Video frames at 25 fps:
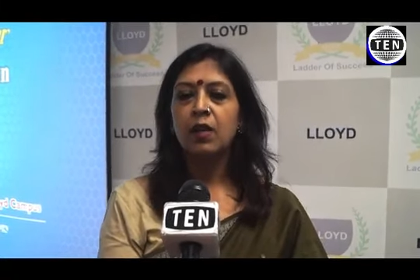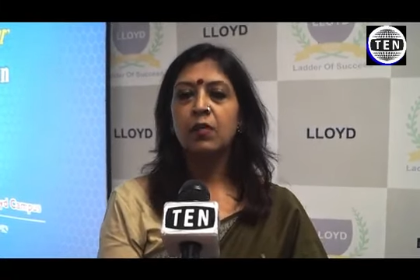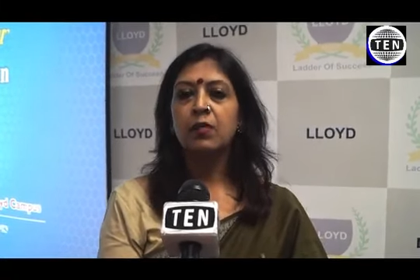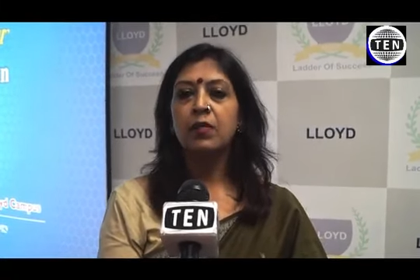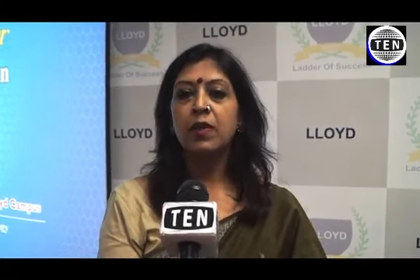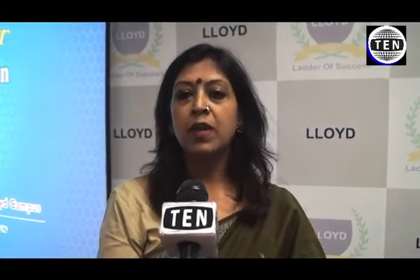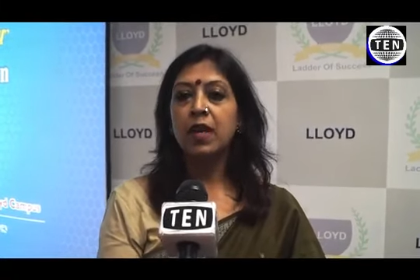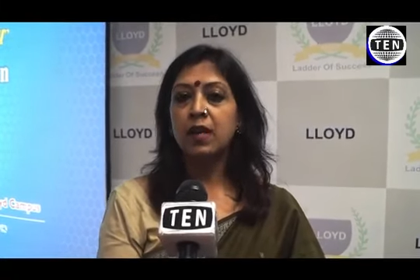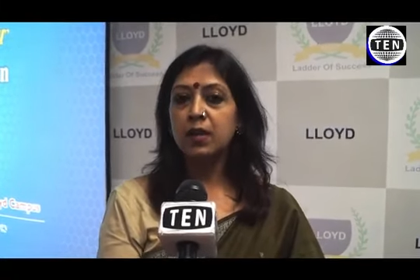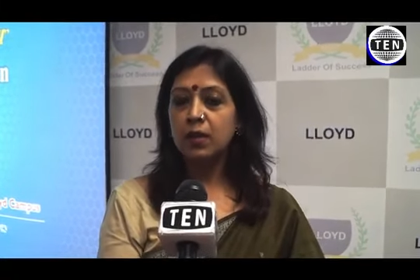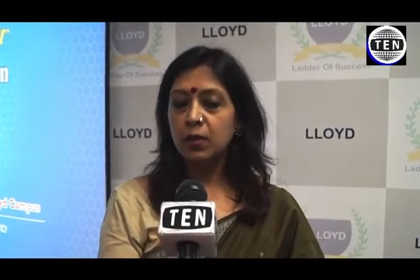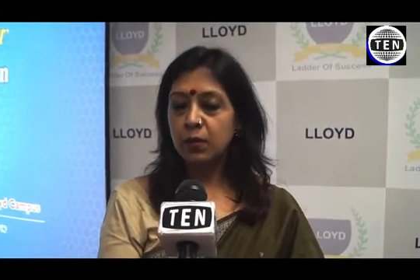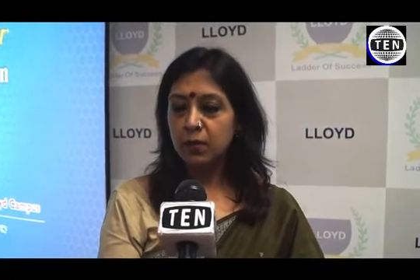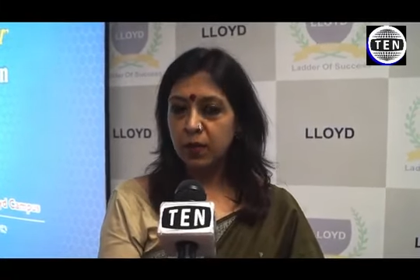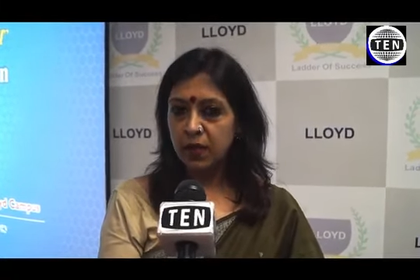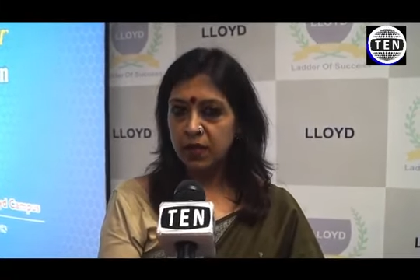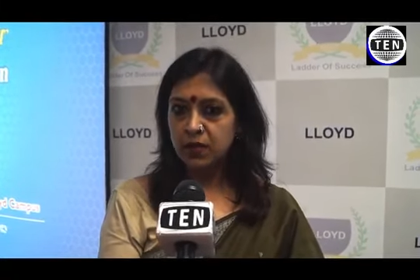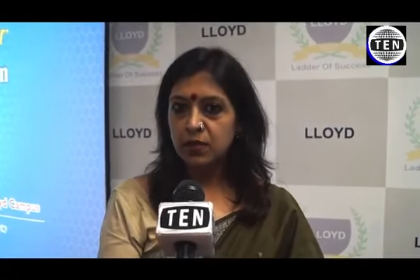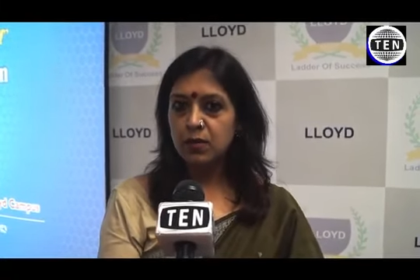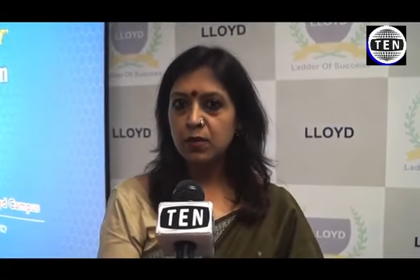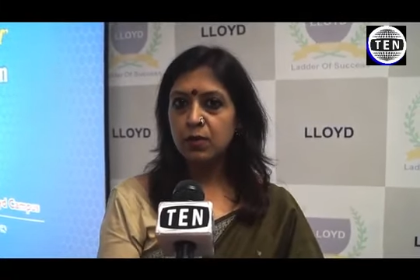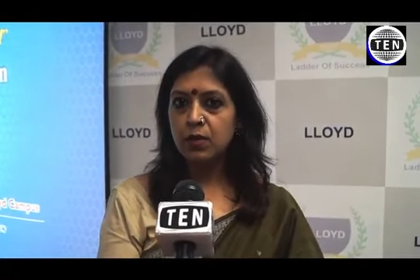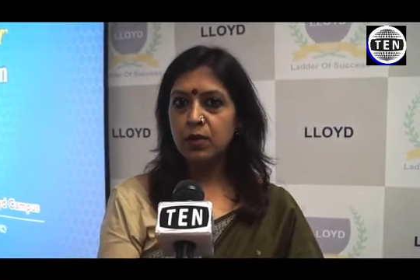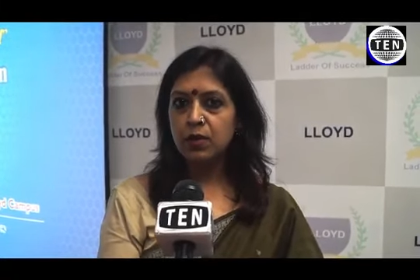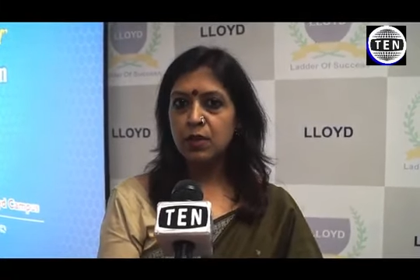We are the
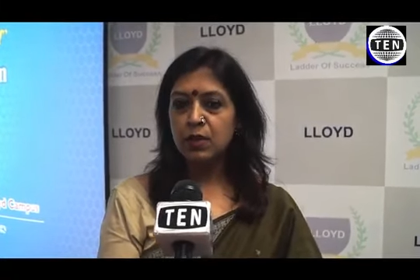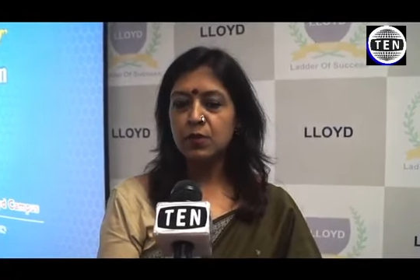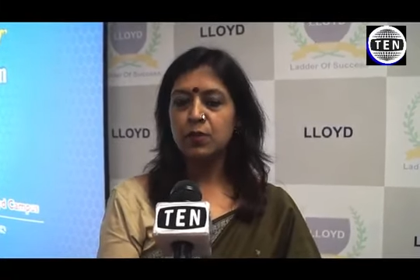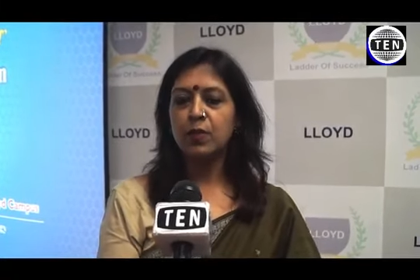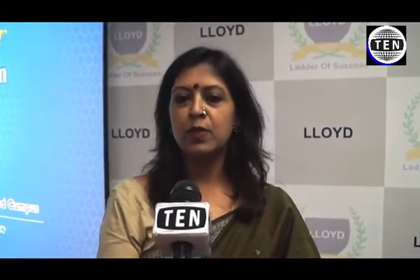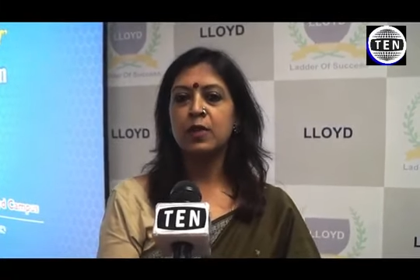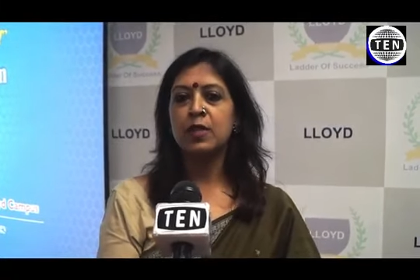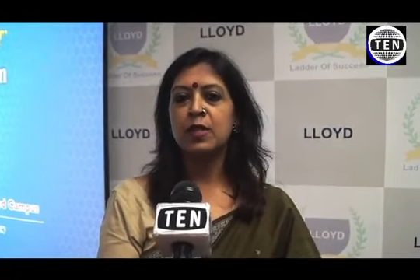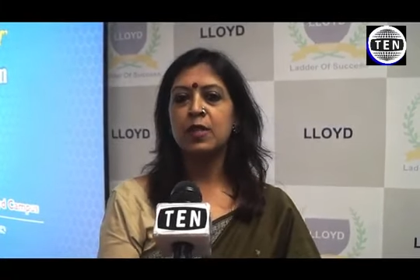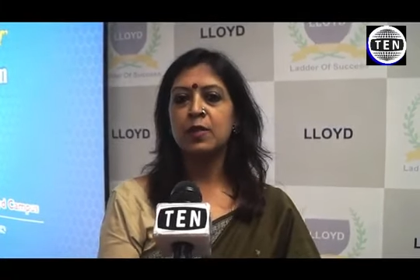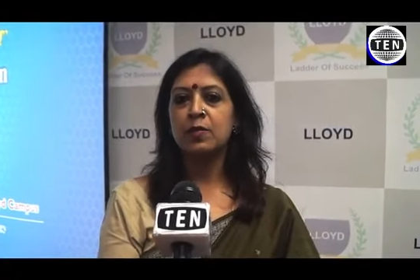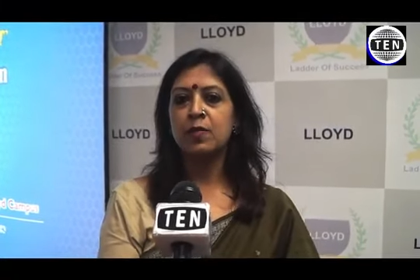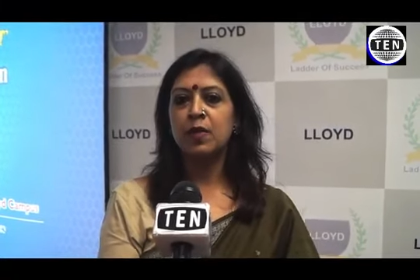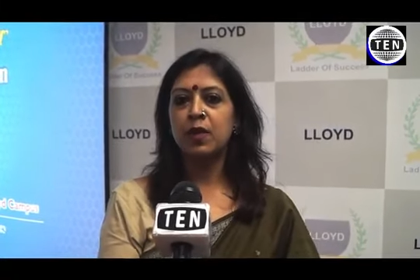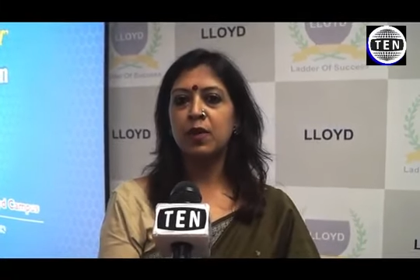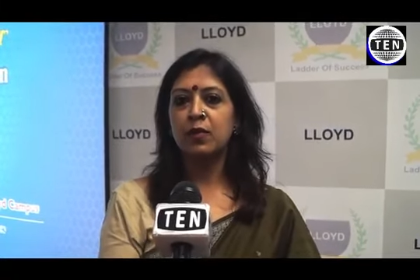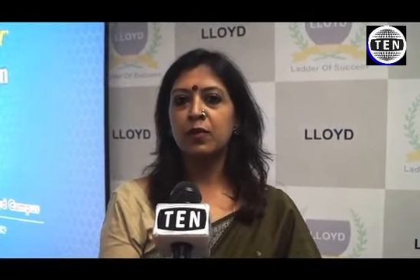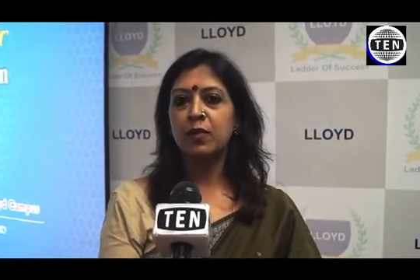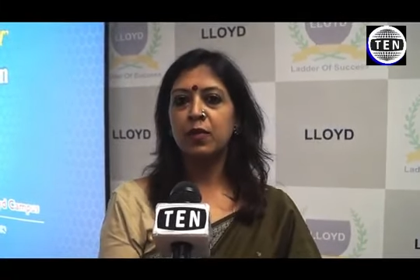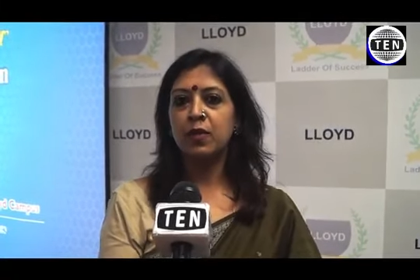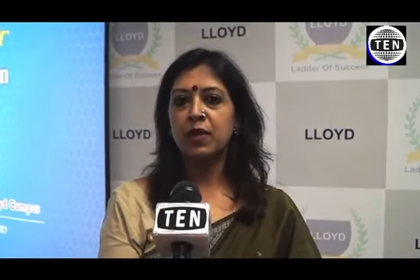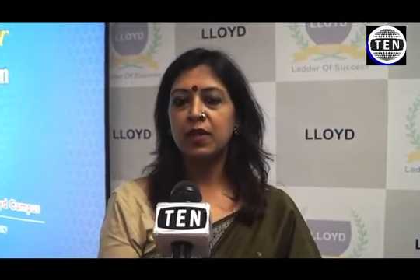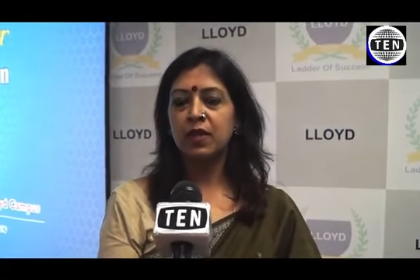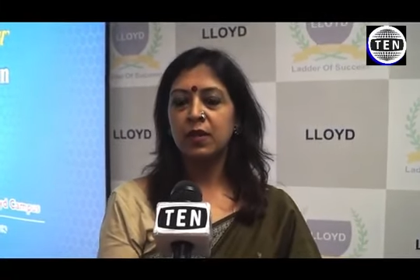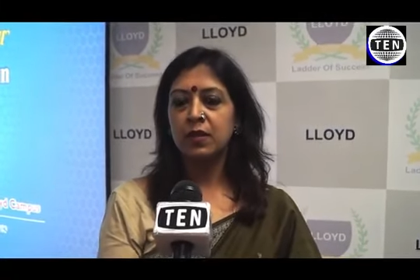ones who are responsible for